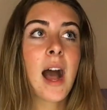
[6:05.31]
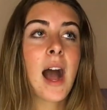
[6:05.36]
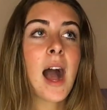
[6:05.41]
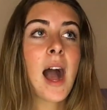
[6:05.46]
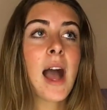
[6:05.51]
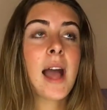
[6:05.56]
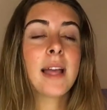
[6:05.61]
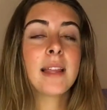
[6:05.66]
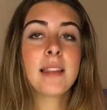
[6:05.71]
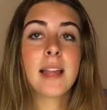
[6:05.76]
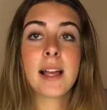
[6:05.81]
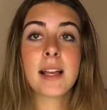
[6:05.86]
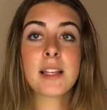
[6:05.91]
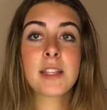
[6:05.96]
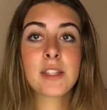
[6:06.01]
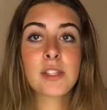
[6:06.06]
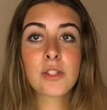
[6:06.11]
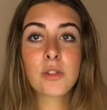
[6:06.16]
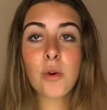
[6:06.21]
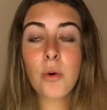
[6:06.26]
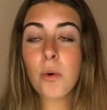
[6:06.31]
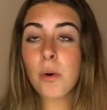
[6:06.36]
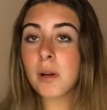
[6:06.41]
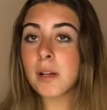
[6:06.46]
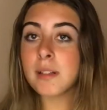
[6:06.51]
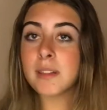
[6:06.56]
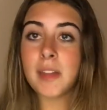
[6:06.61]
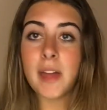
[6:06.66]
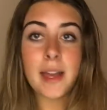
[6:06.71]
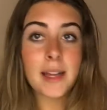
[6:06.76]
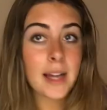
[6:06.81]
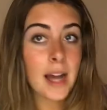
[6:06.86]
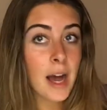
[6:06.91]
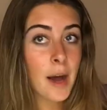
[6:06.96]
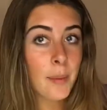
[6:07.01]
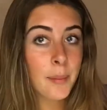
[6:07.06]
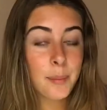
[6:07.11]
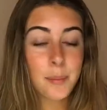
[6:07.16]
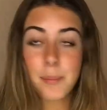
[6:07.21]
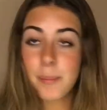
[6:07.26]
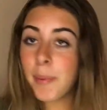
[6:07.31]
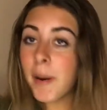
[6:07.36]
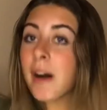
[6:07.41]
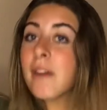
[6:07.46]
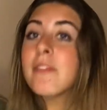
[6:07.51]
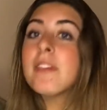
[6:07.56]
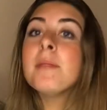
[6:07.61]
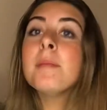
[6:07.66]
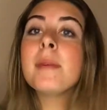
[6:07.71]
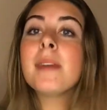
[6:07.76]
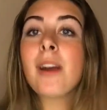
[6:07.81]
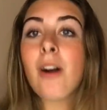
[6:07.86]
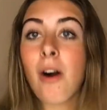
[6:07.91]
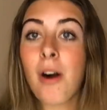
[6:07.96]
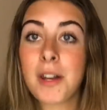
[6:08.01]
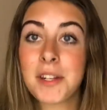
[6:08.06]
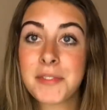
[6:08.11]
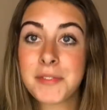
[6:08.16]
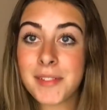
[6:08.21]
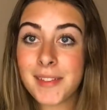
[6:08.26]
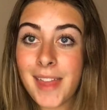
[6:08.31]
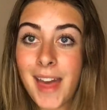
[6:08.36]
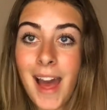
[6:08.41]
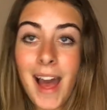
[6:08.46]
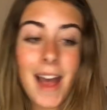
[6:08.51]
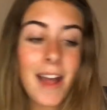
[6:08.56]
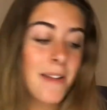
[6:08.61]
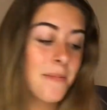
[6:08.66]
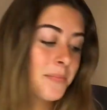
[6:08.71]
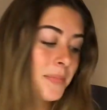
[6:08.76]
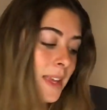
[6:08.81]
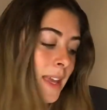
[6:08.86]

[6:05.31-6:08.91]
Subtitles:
I like scored like above and beyond for that.